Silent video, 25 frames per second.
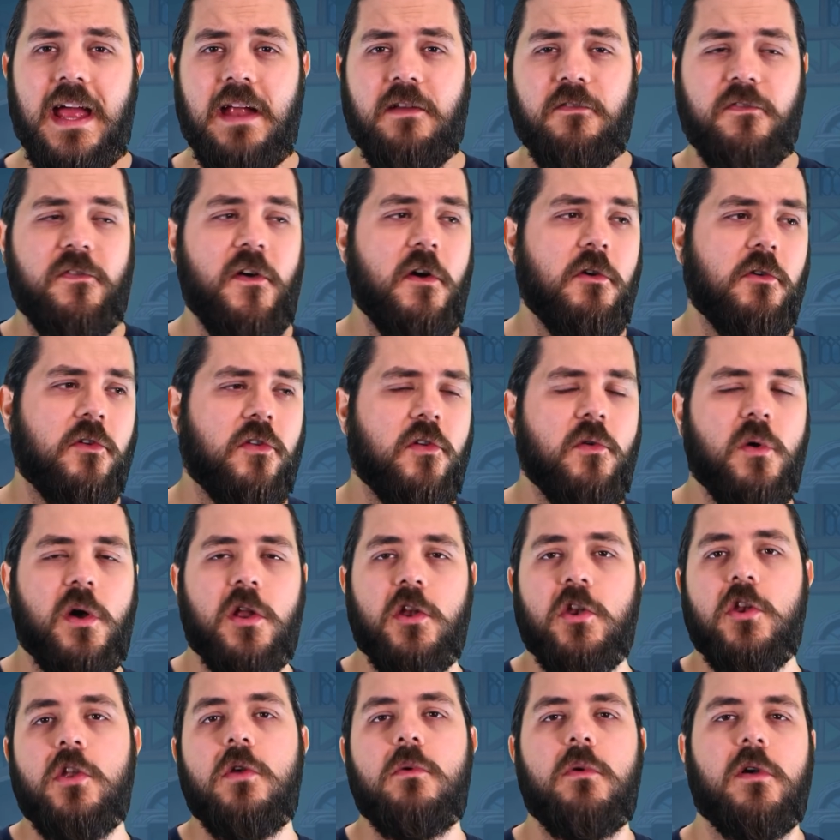in folks who are
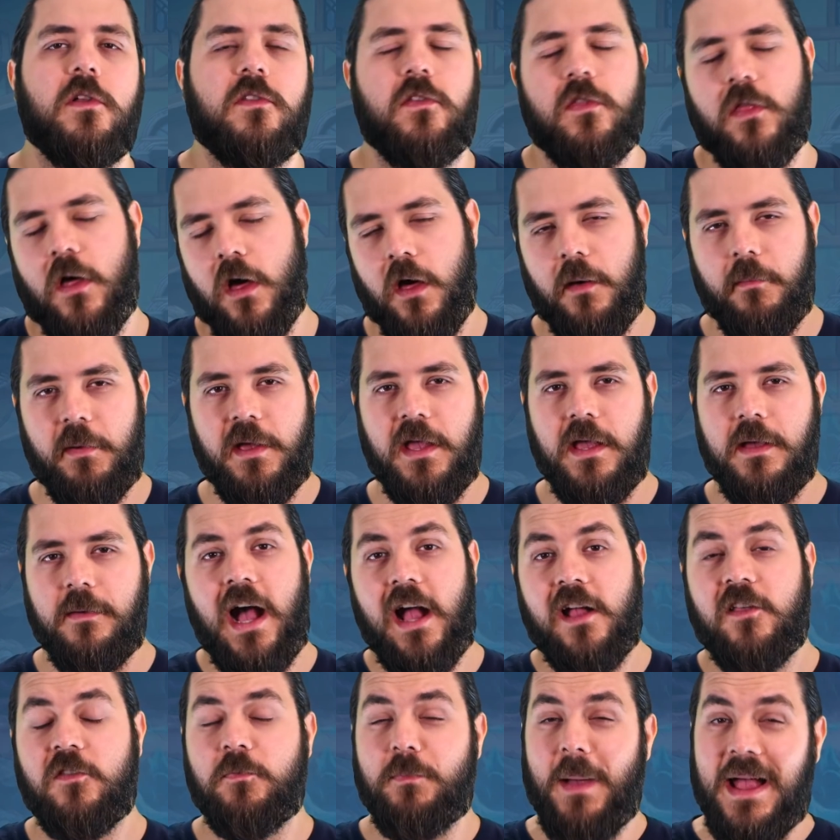newer to the hobby.
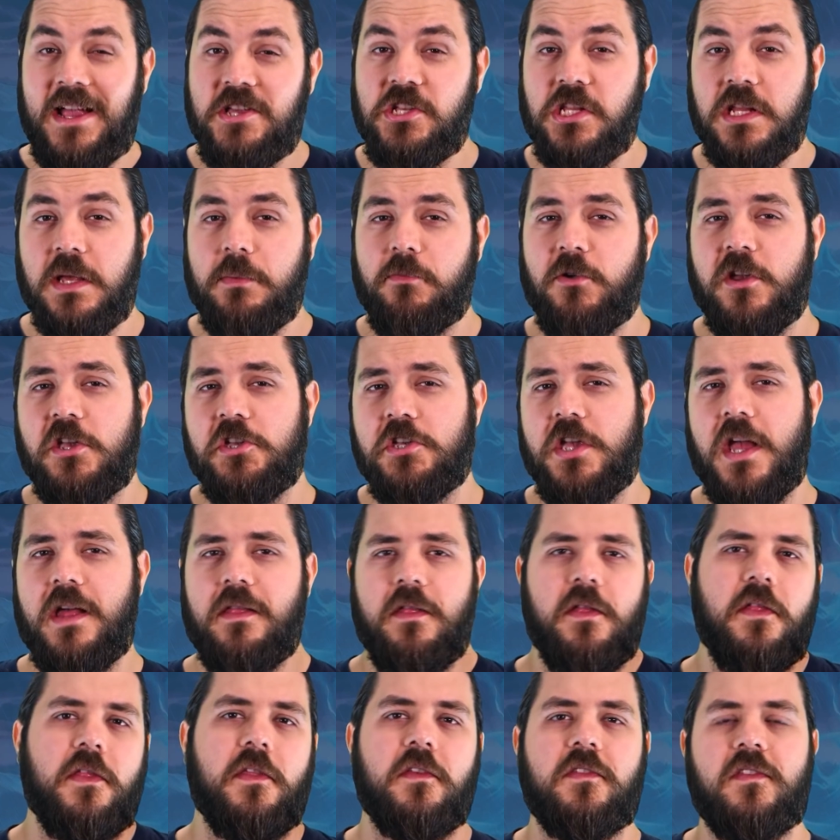I especially appreciate
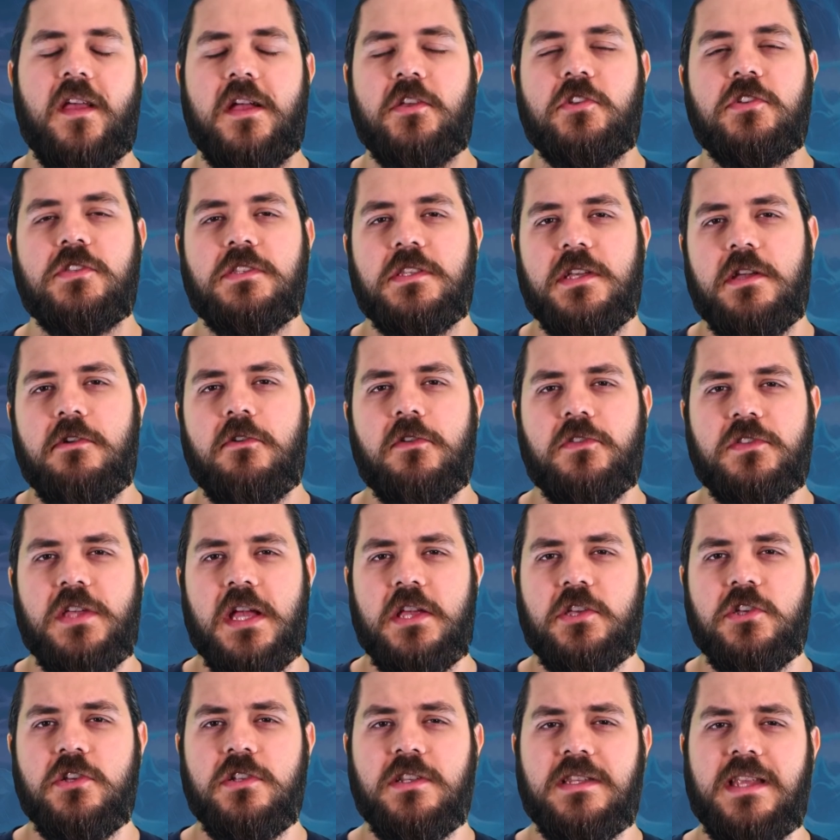that the Session 0
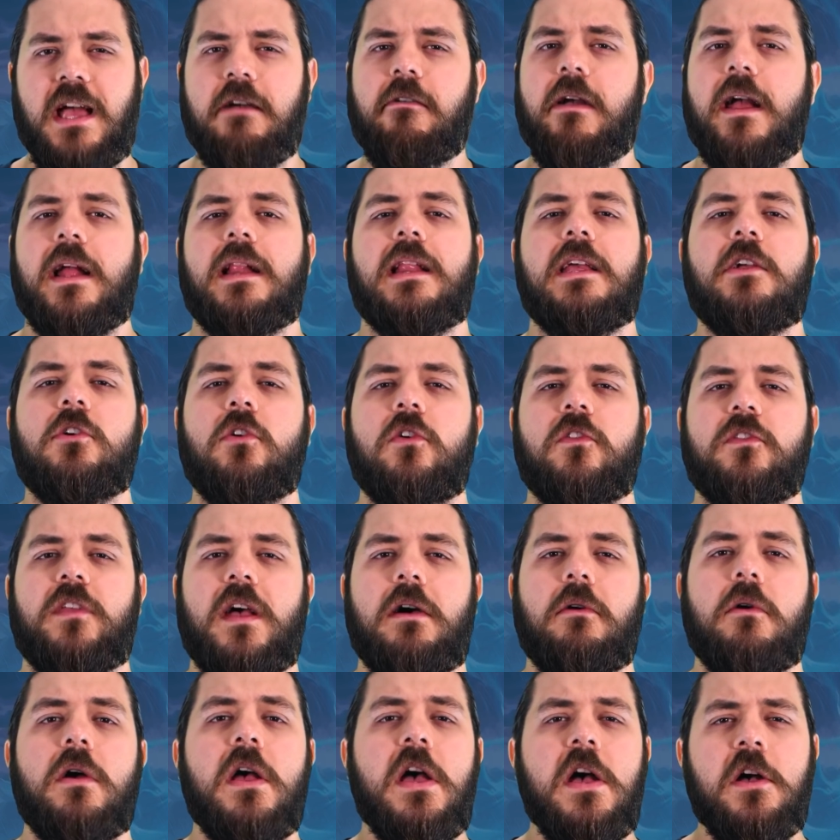section directly calls
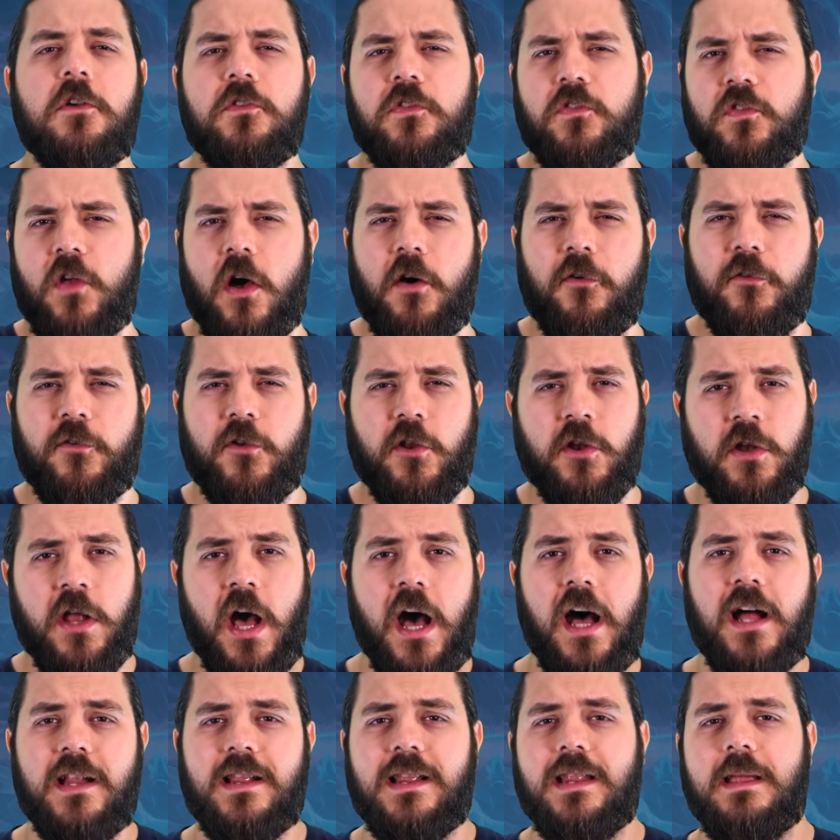out soft and
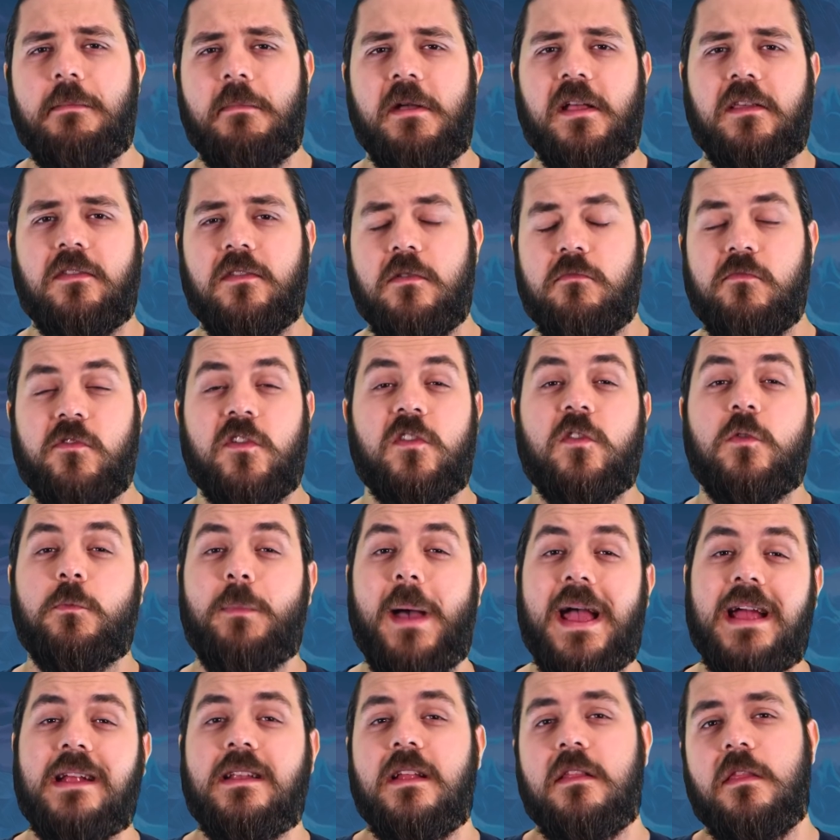hard limits and
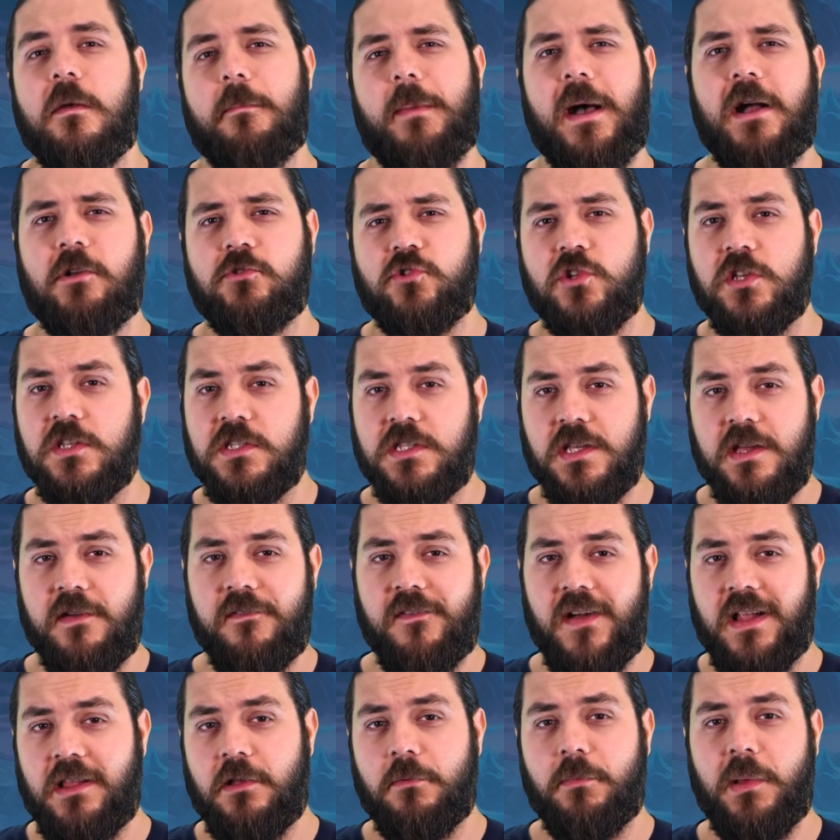respecting the boundaries of your
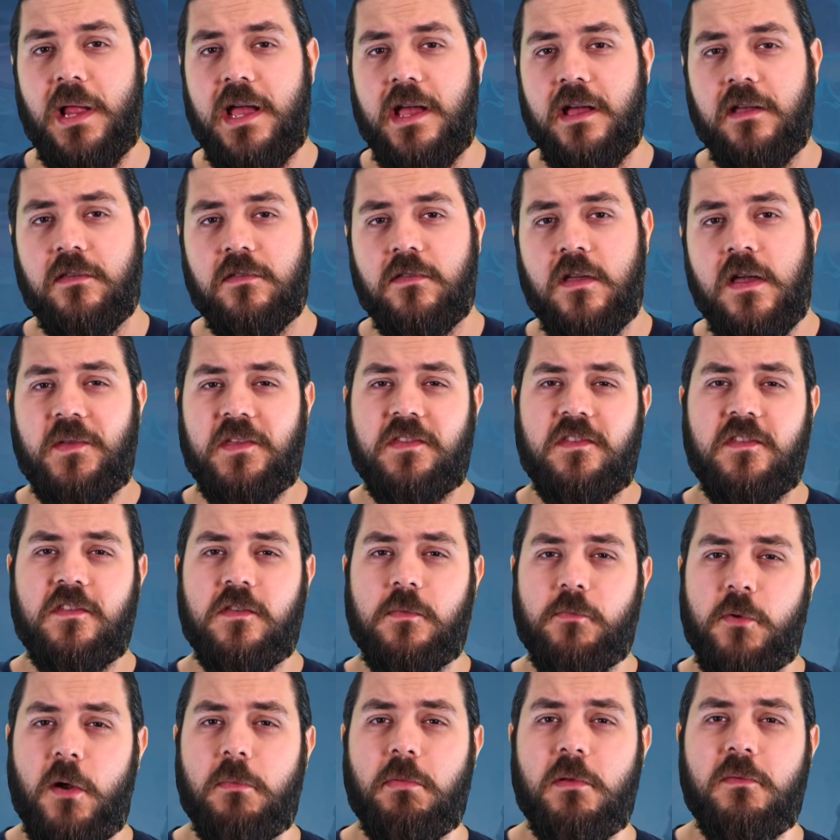fellow players. This is
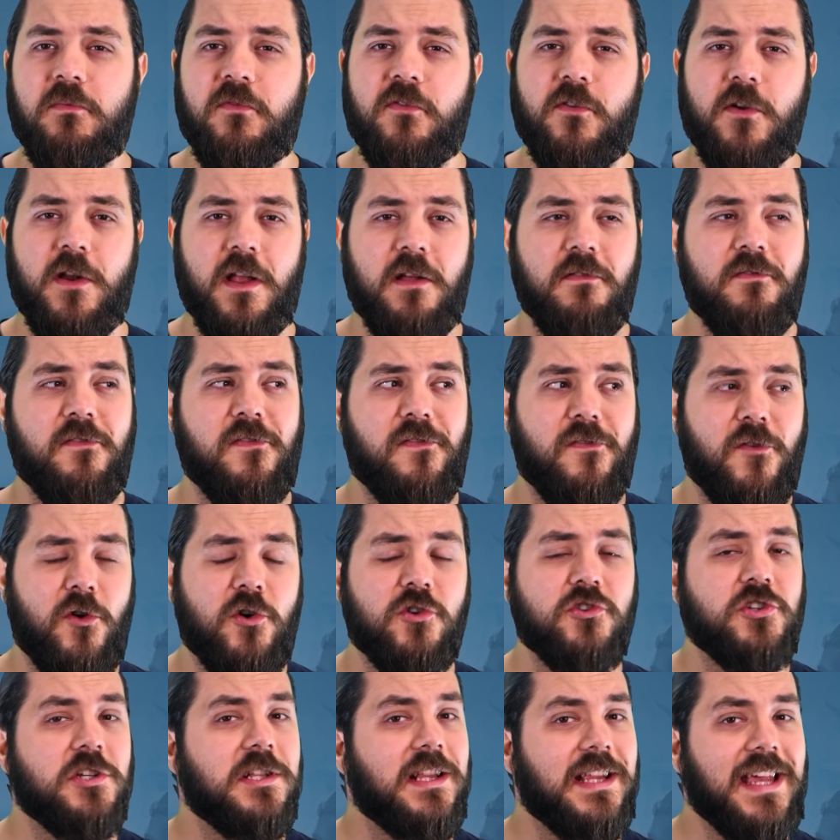a problem for an
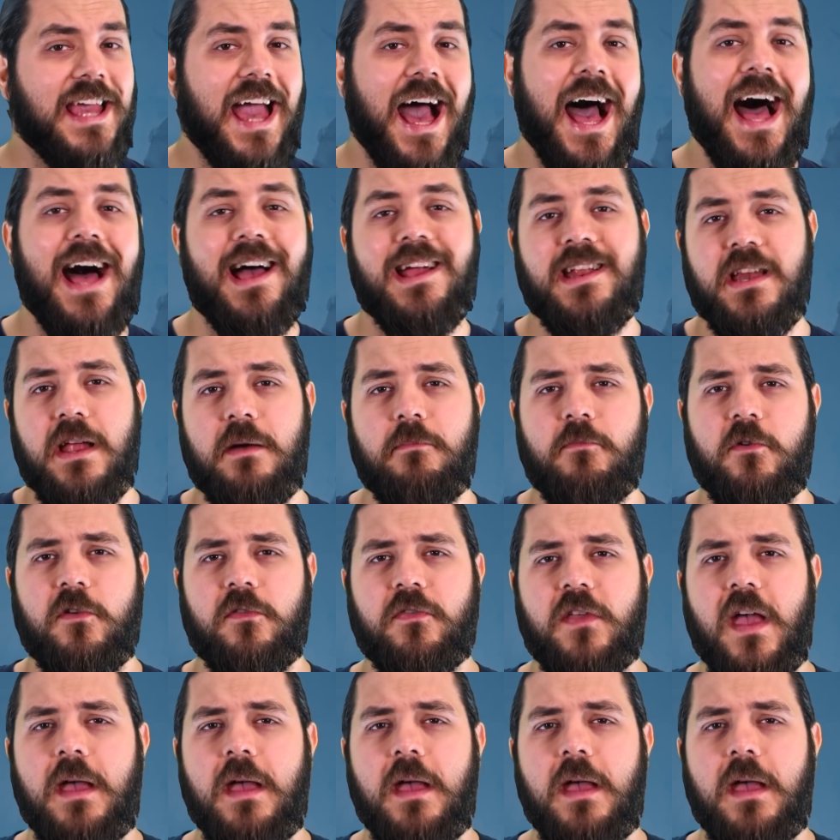unfortunately high number of